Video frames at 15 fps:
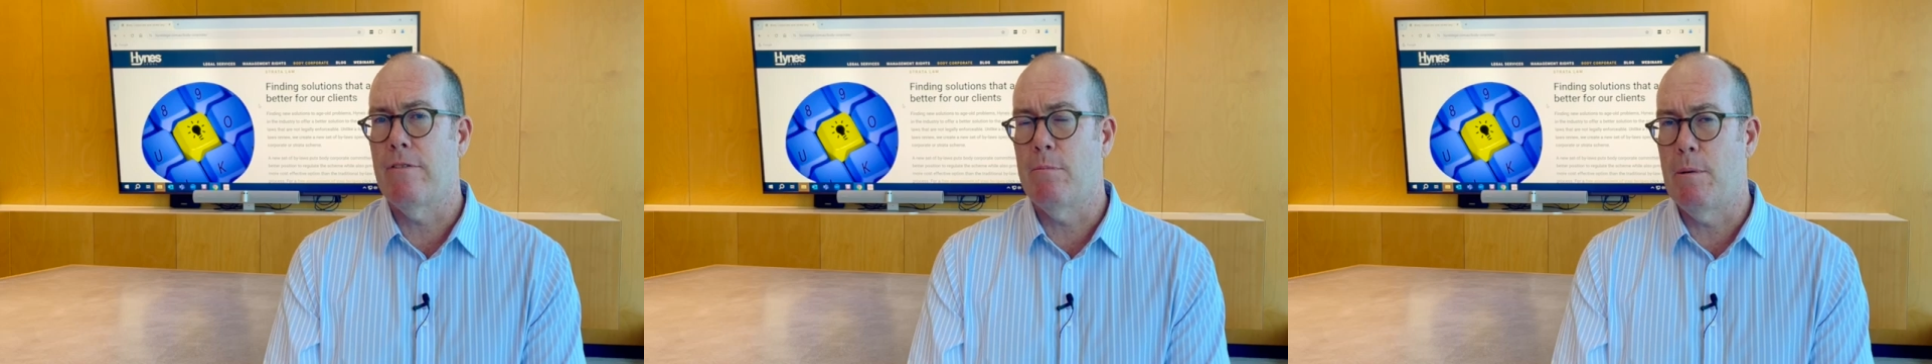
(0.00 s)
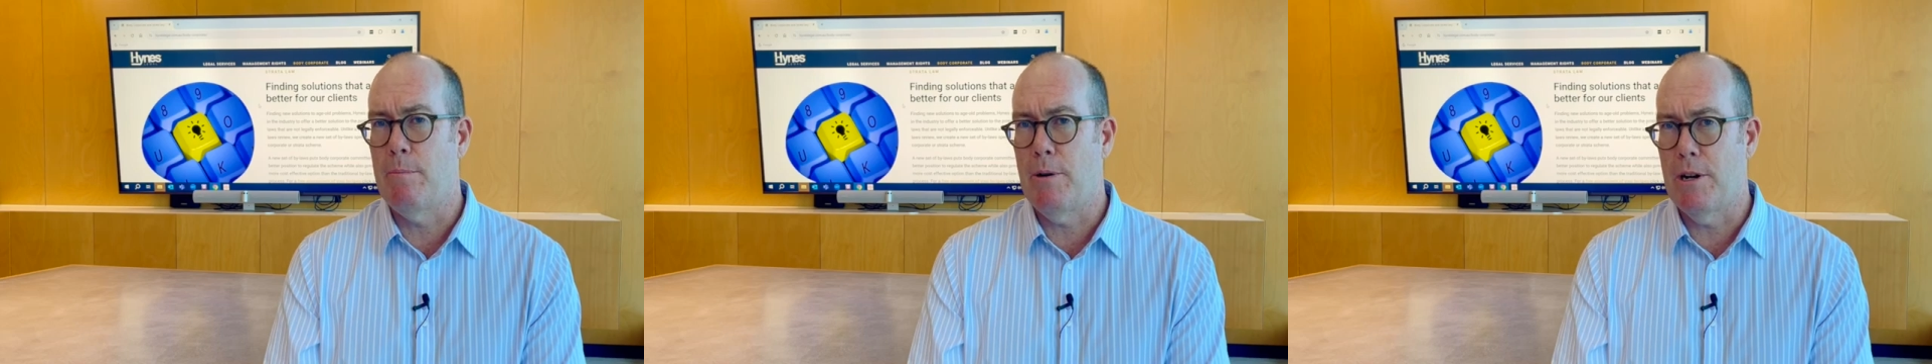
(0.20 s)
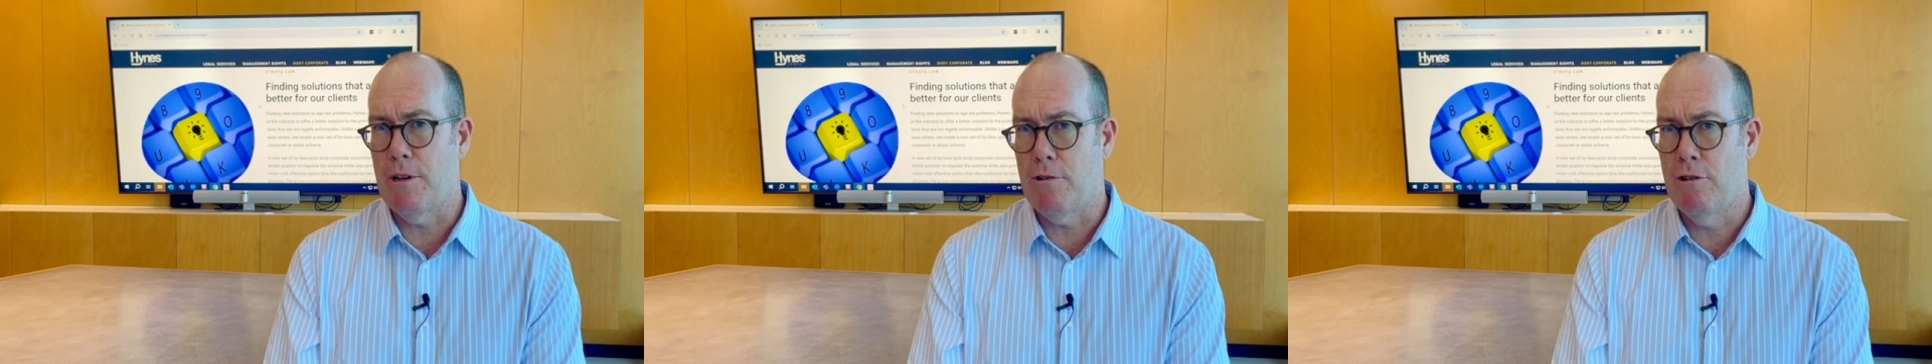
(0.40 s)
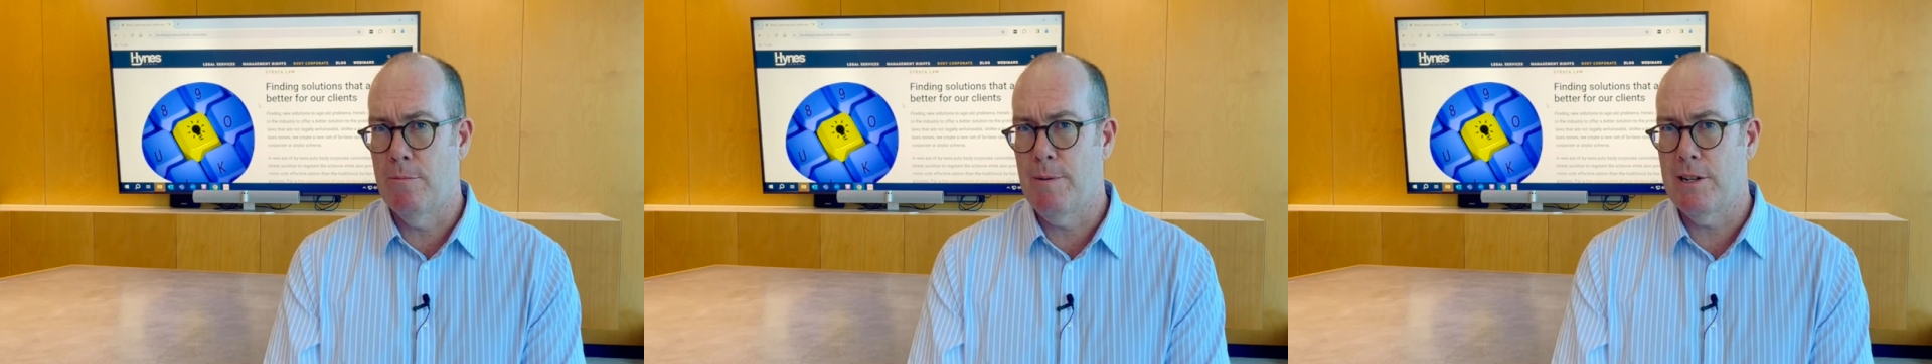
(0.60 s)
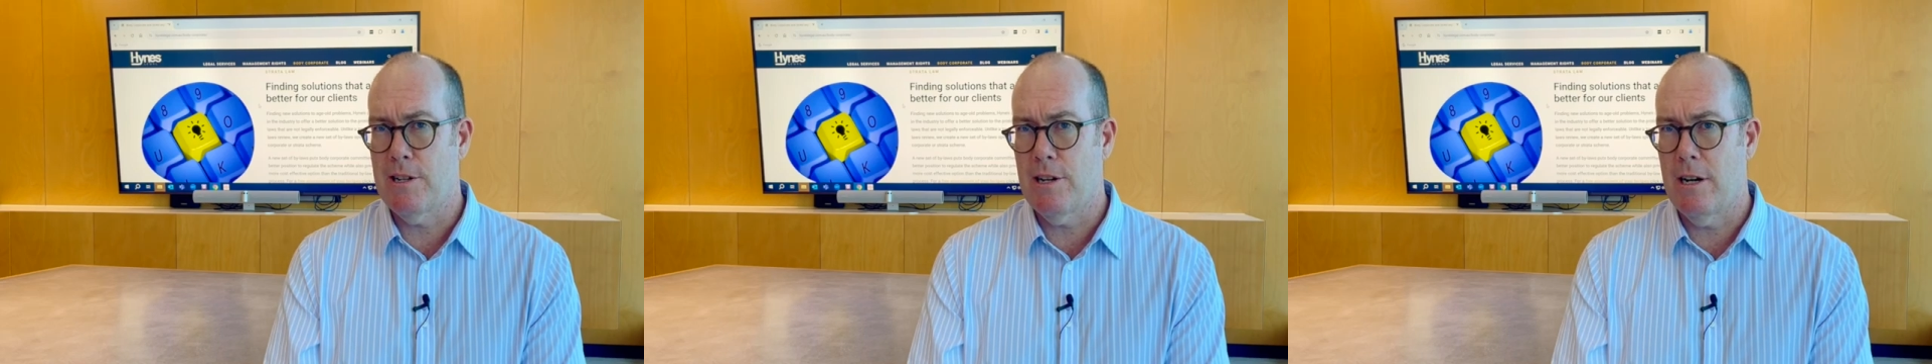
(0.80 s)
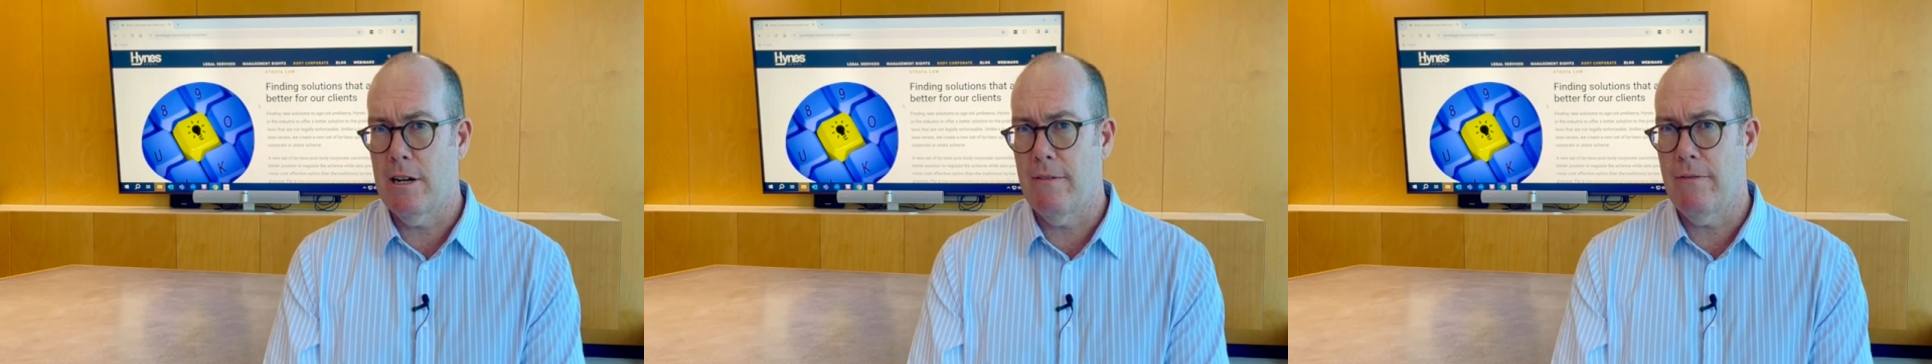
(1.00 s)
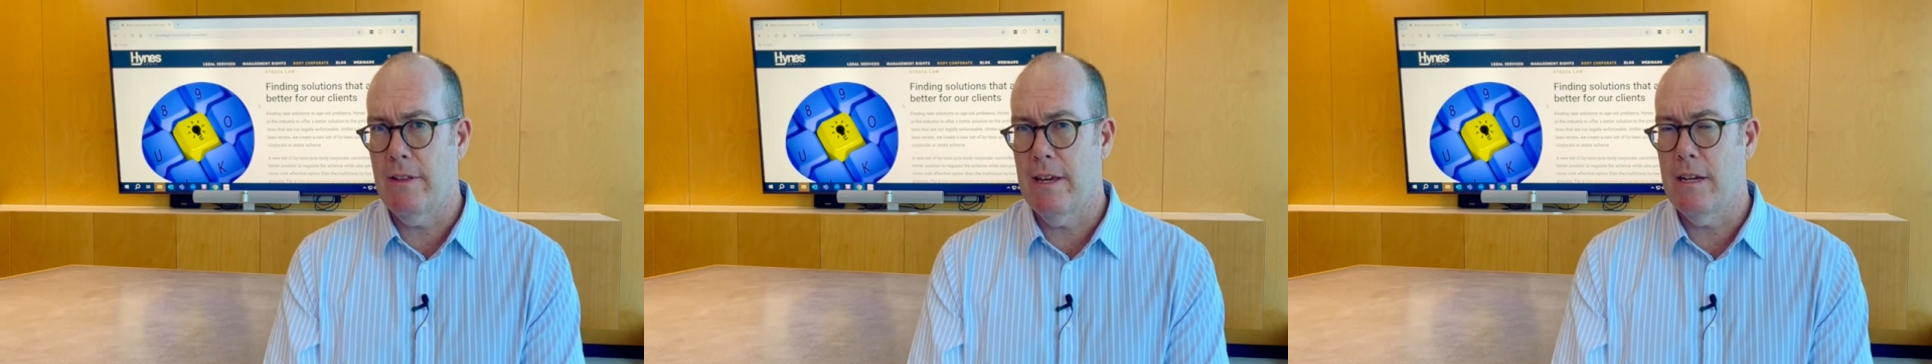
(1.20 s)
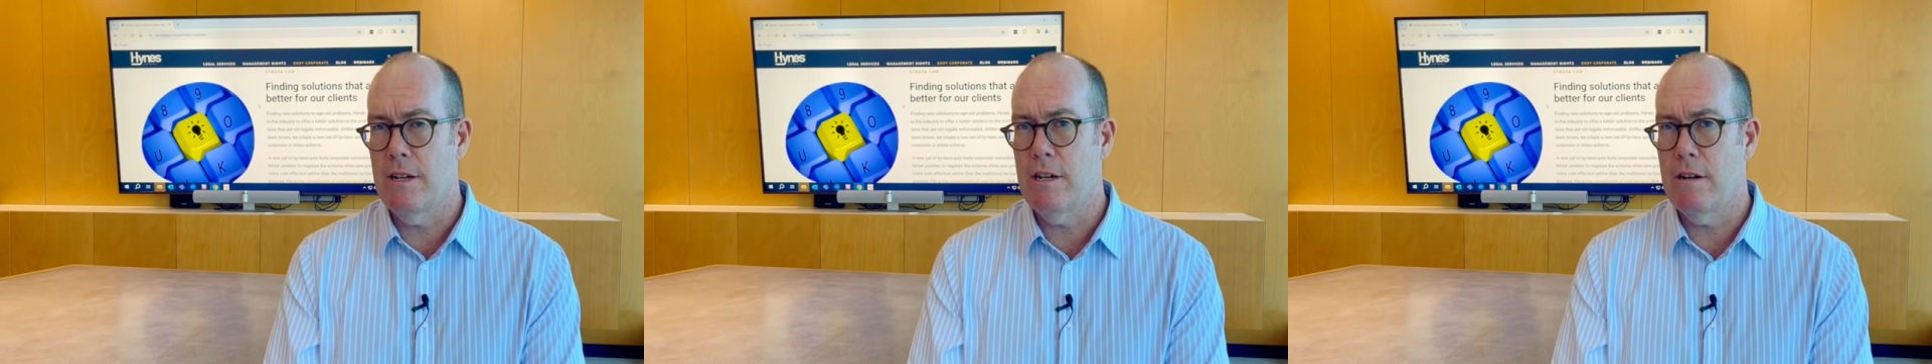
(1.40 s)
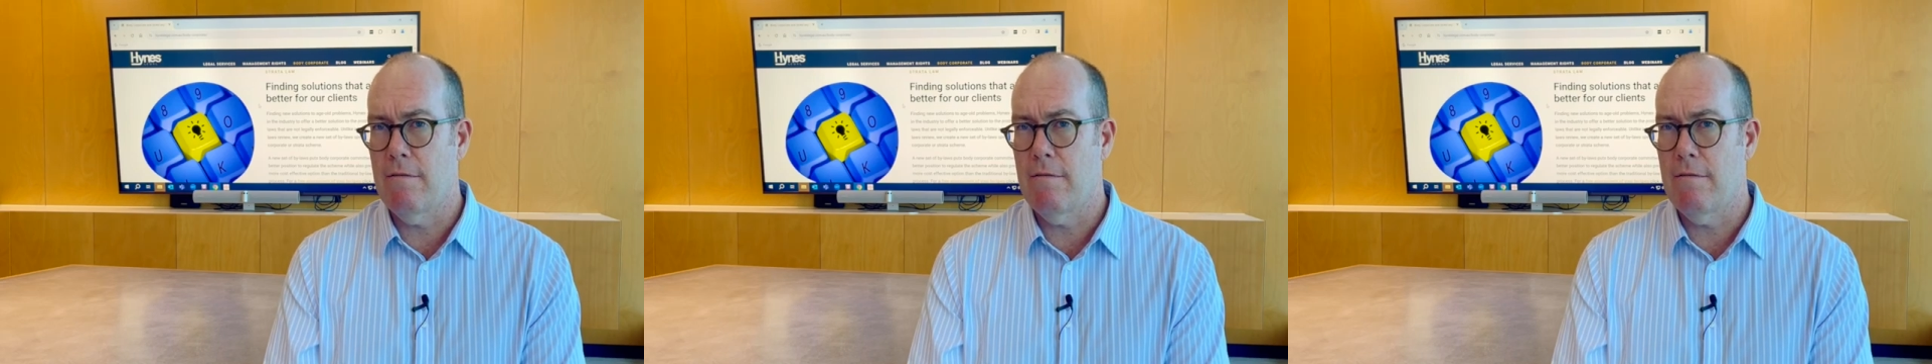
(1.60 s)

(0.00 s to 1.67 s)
from a body corporate side of things,